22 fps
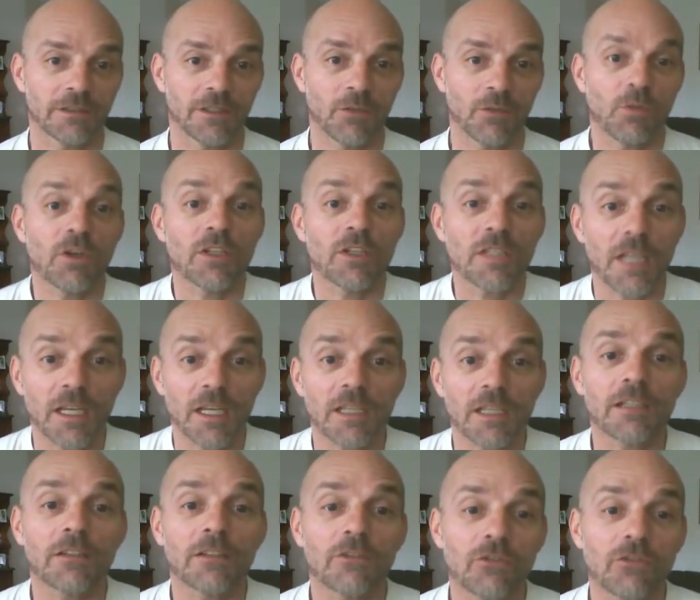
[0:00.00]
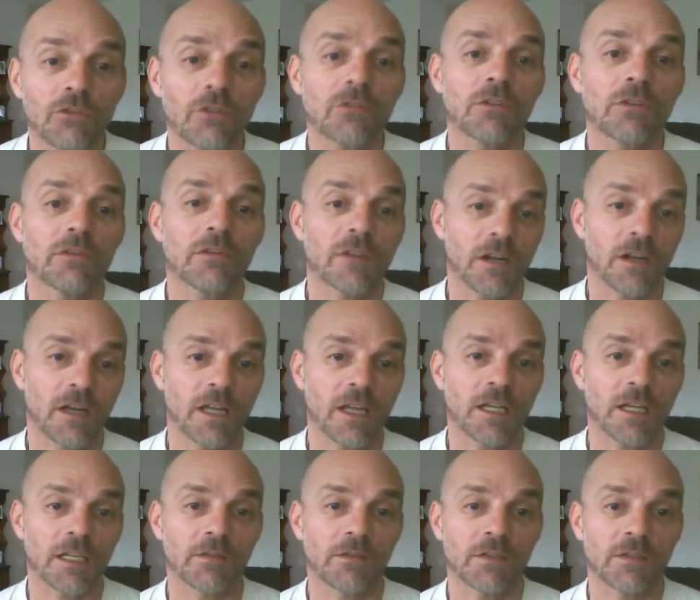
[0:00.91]
We're taking control of our
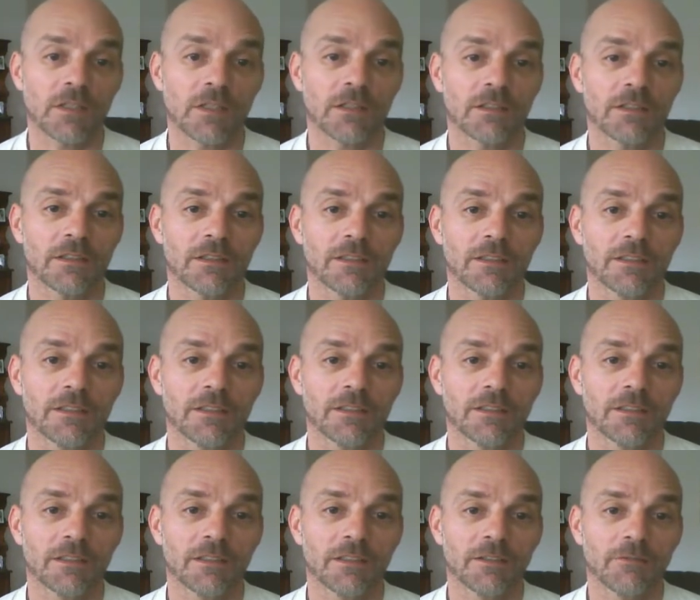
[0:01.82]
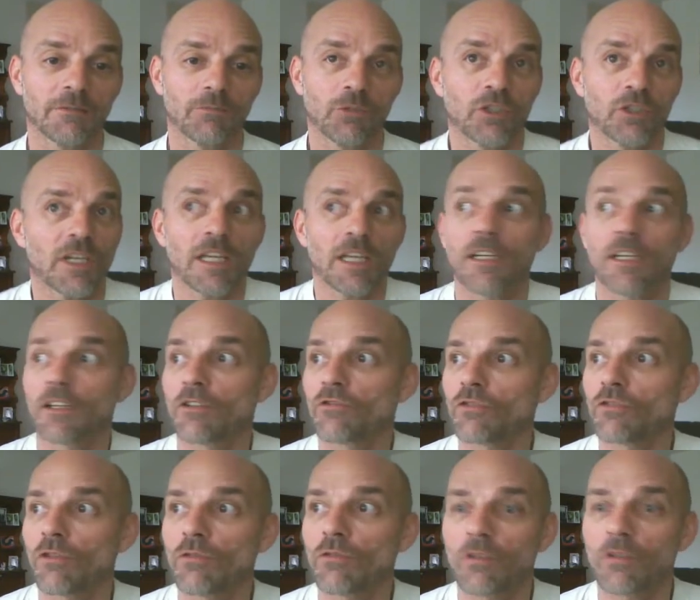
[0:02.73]
lives. We're taking
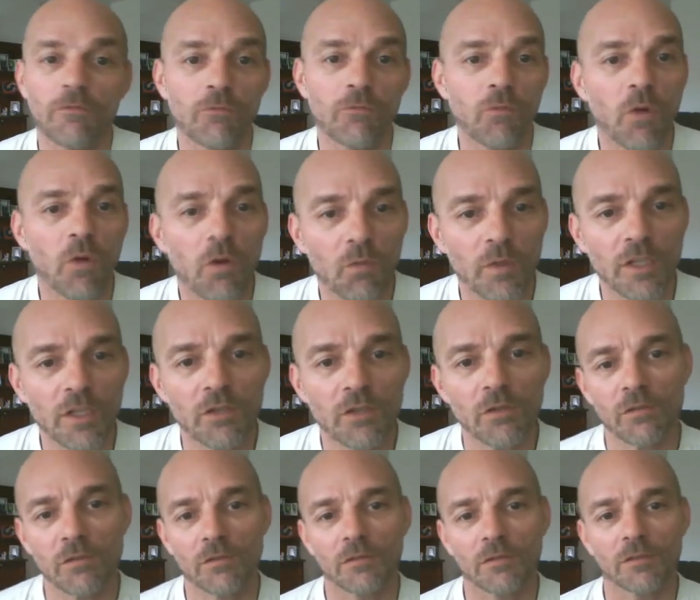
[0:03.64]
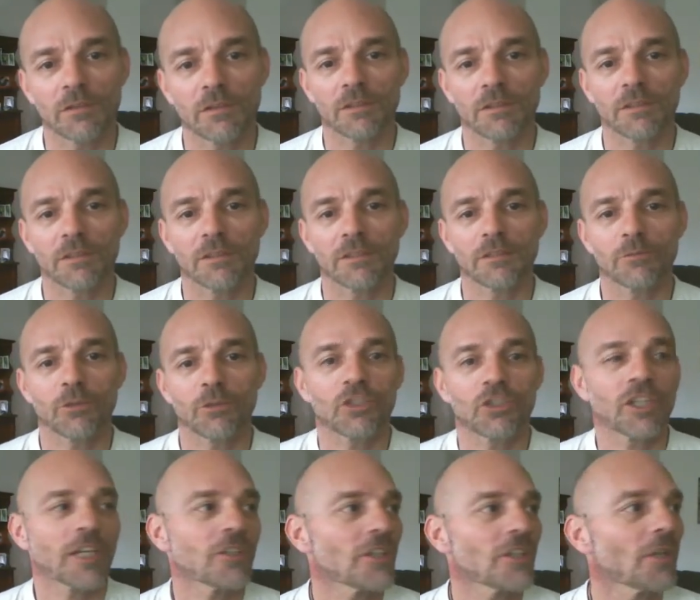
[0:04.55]
control of what we do. We're
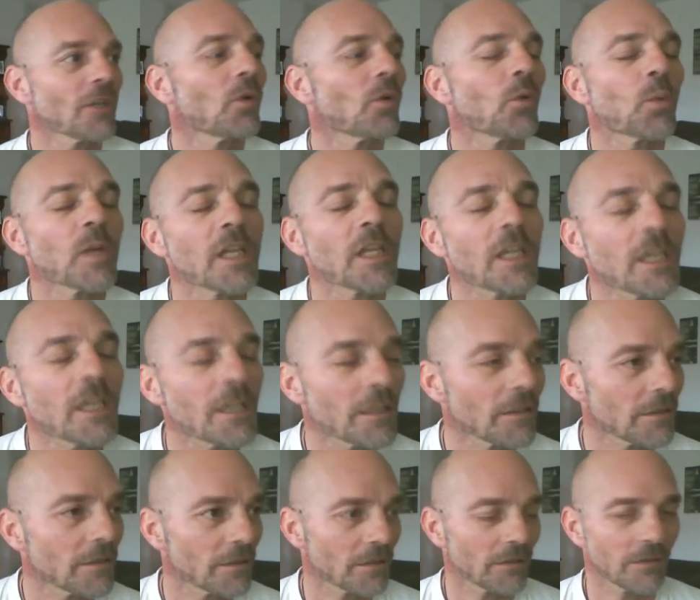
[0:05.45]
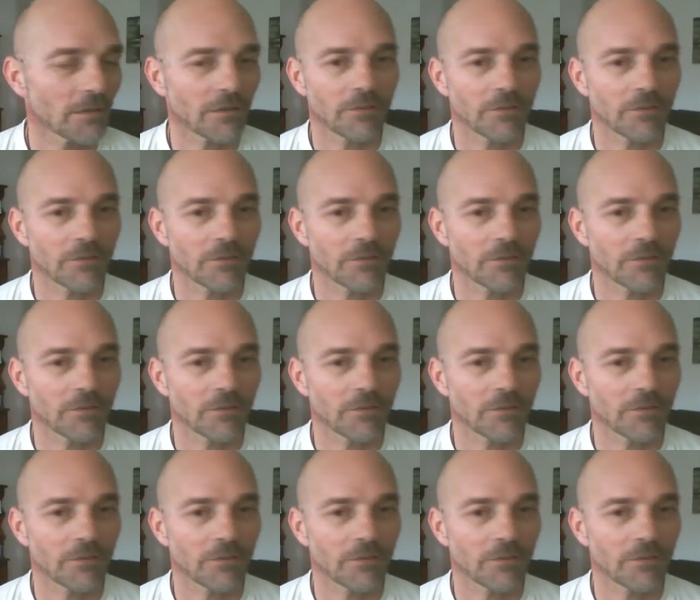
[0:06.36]
changing what we eat.